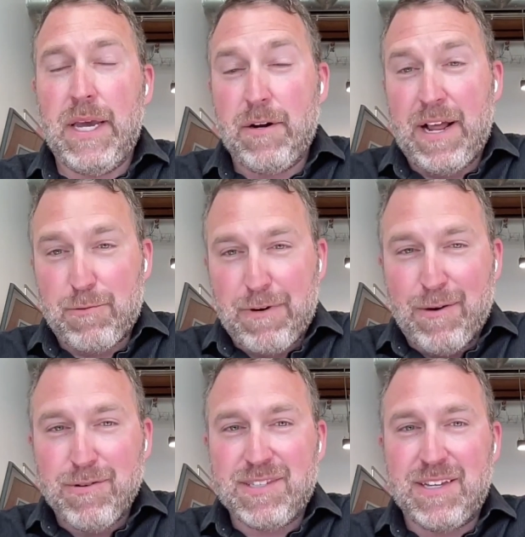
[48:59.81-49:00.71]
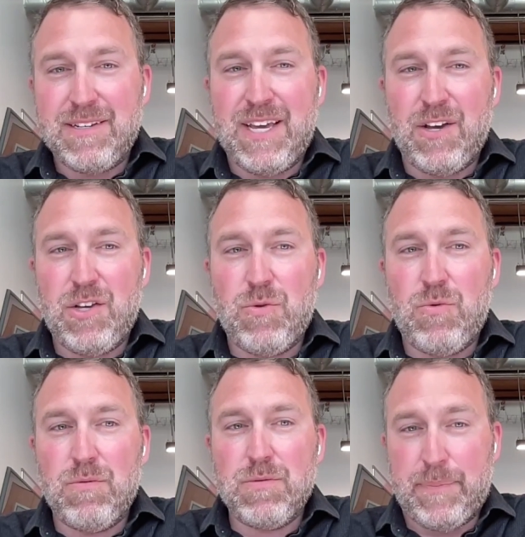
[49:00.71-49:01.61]
internet routes and tell
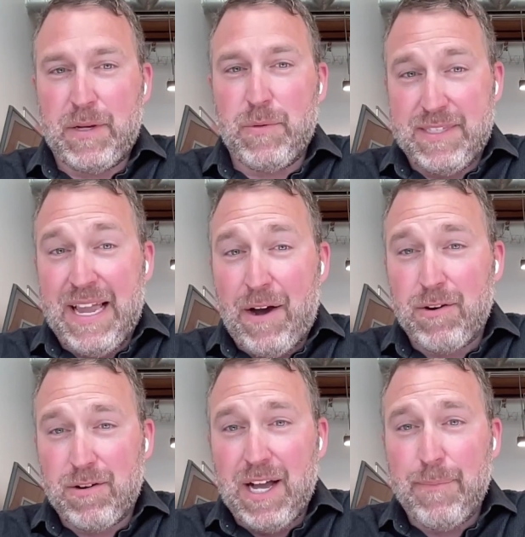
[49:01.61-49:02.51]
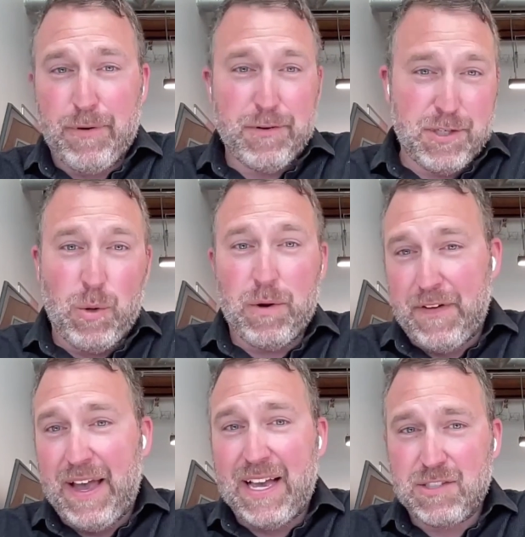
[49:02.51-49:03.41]
you something was down or up or slow or
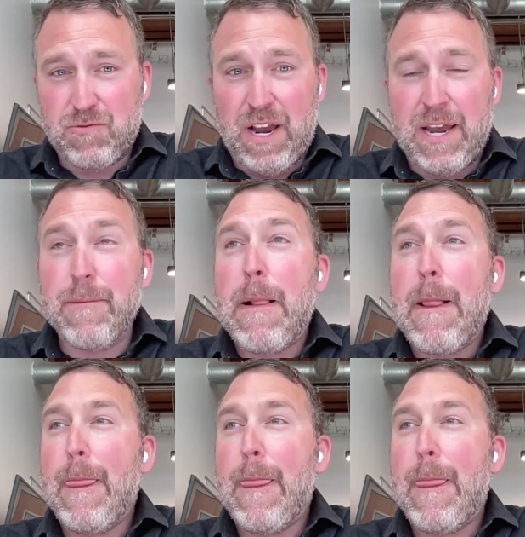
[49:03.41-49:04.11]
fast, right?